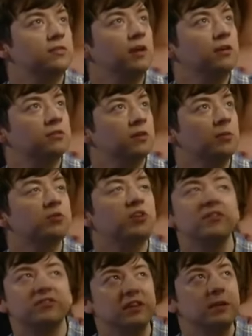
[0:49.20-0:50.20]
stakes and
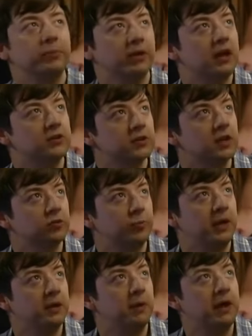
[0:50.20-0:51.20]
resents the implication that is
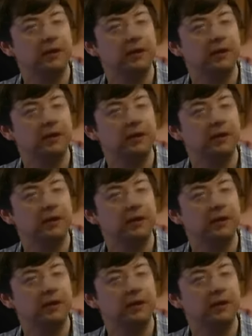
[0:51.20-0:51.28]
being